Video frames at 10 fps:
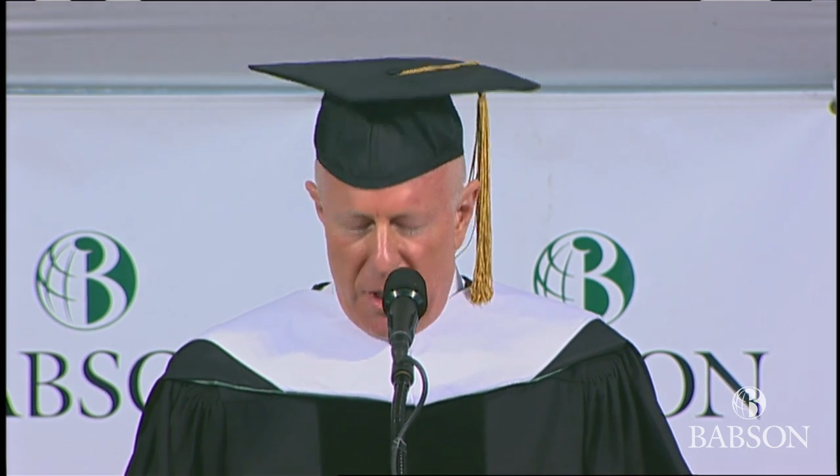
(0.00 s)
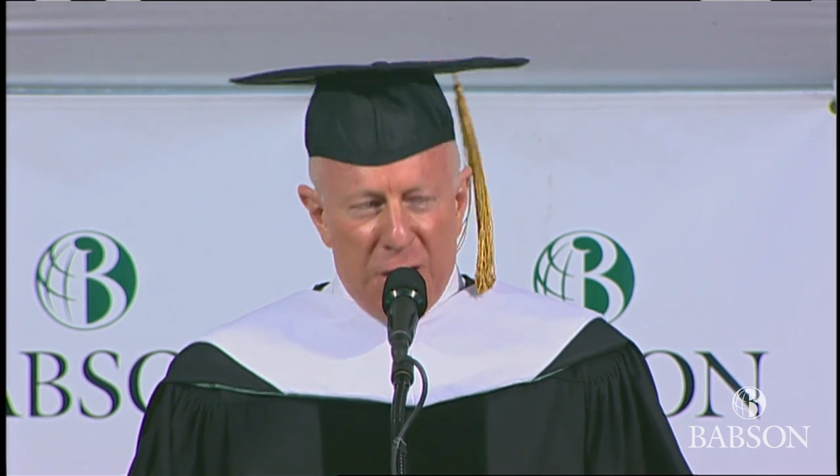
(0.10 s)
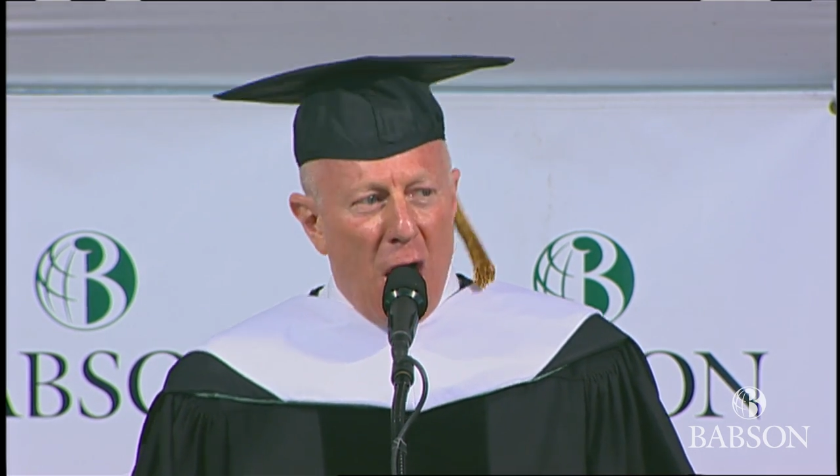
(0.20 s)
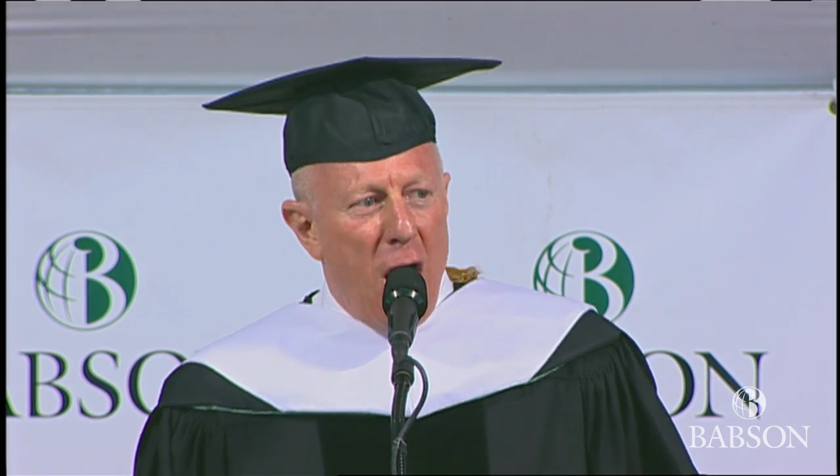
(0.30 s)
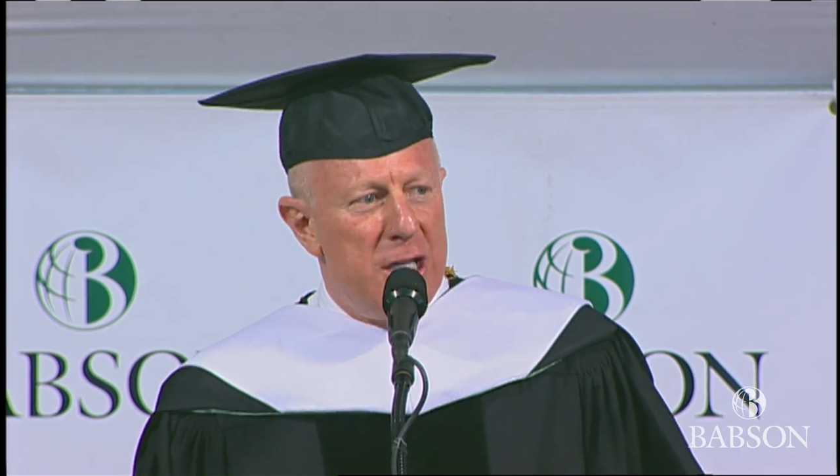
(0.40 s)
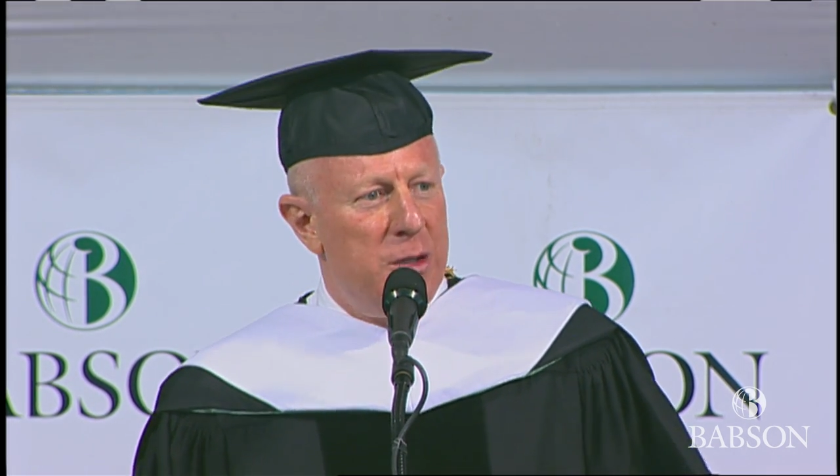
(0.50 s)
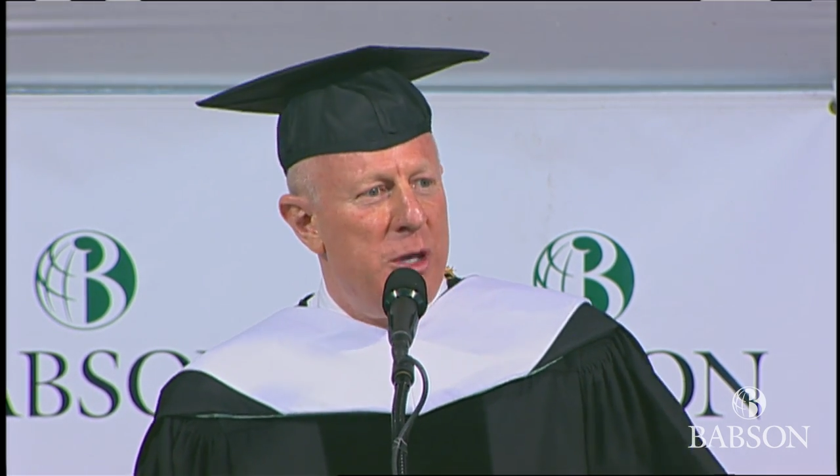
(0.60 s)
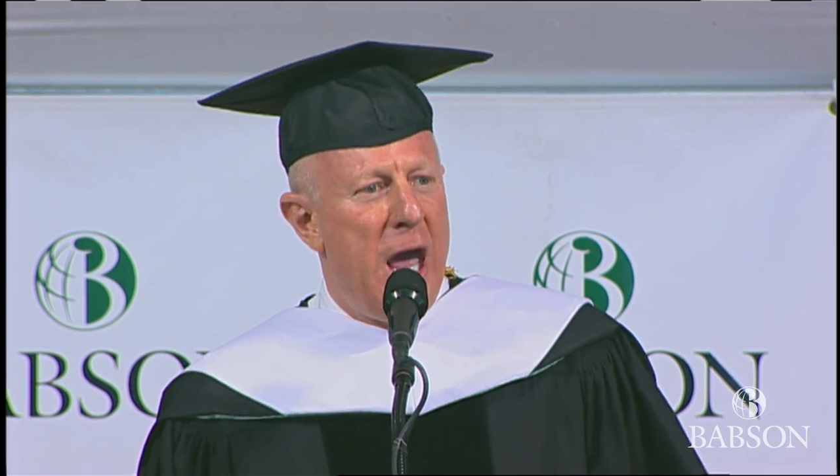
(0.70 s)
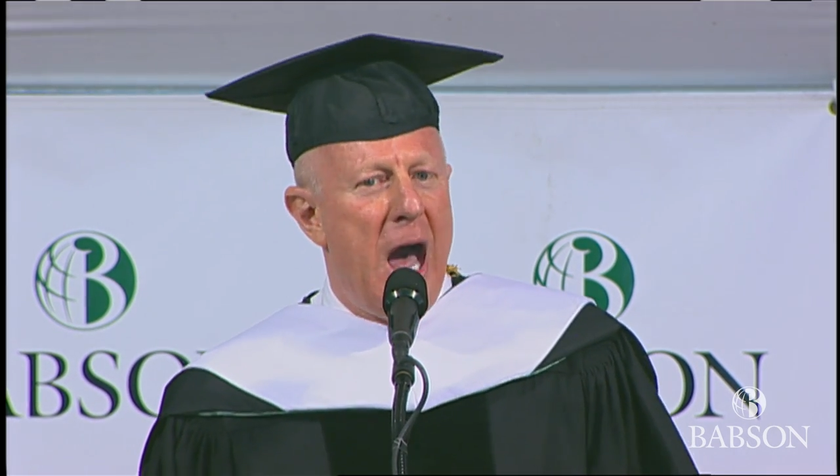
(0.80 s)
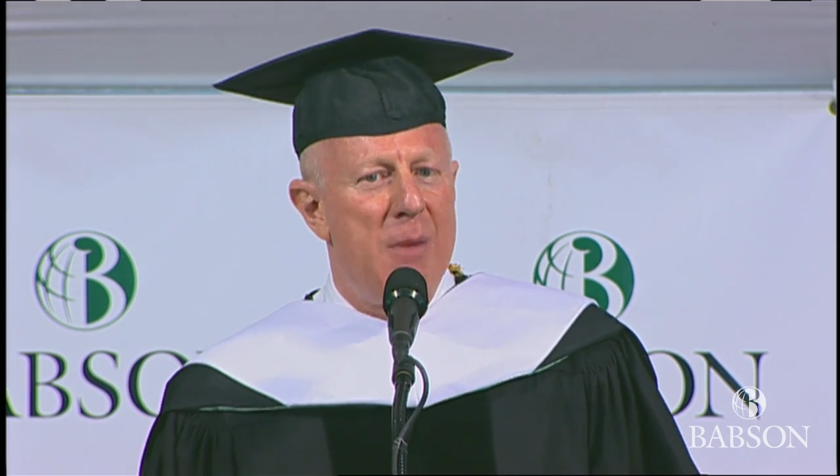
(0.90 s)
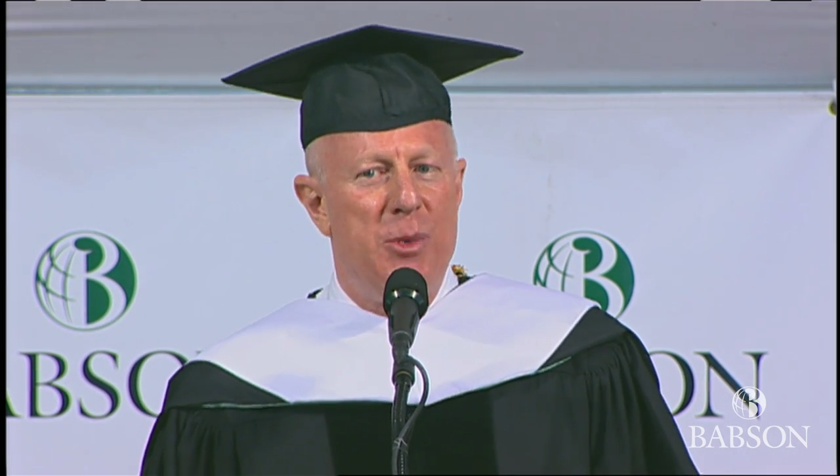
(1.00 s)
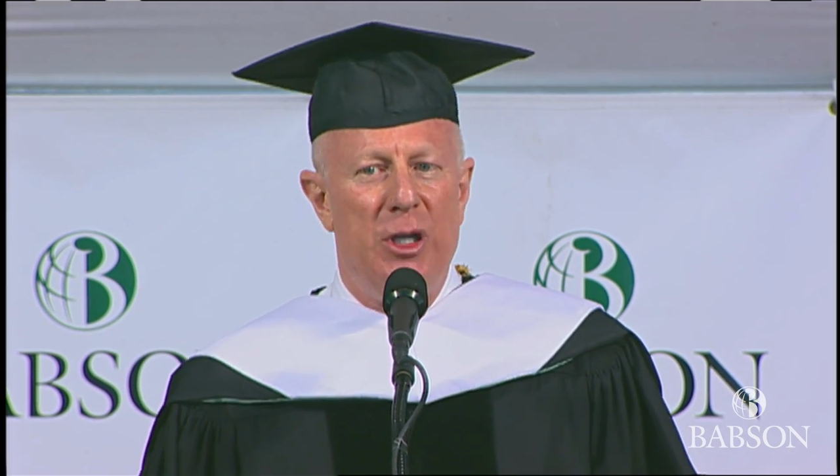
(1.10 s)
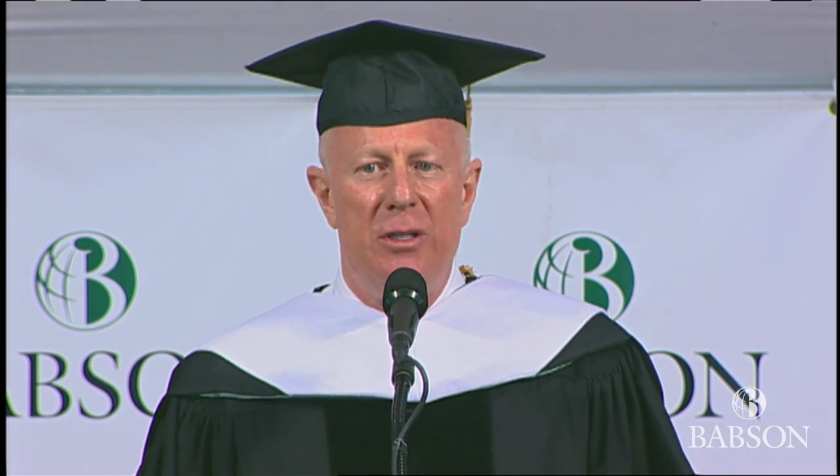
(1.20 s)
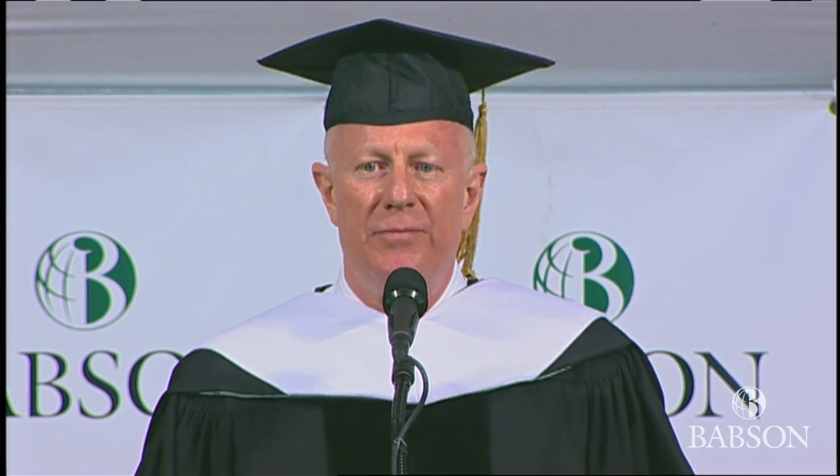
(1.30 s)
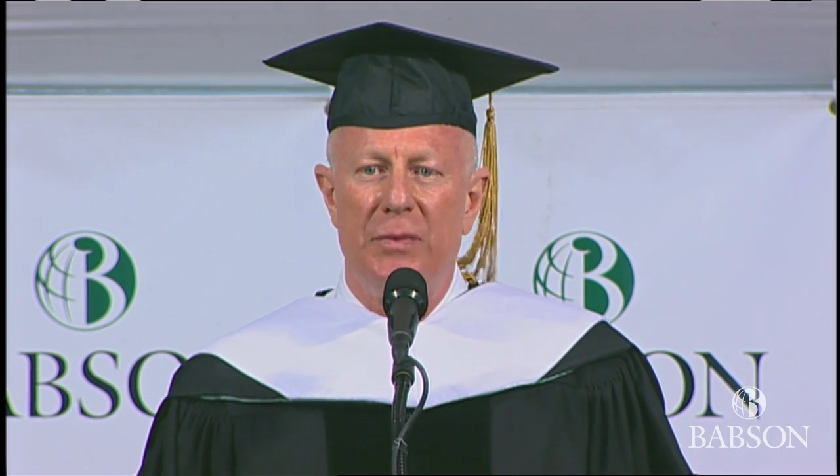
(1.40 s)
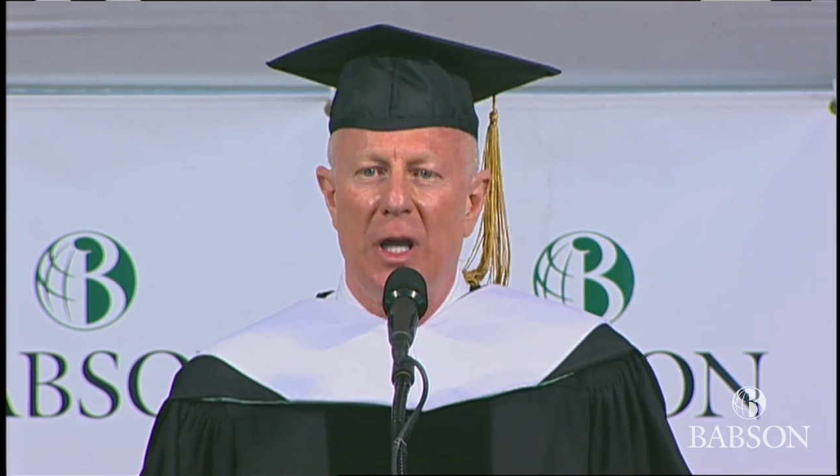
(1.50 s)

It's hard to be happy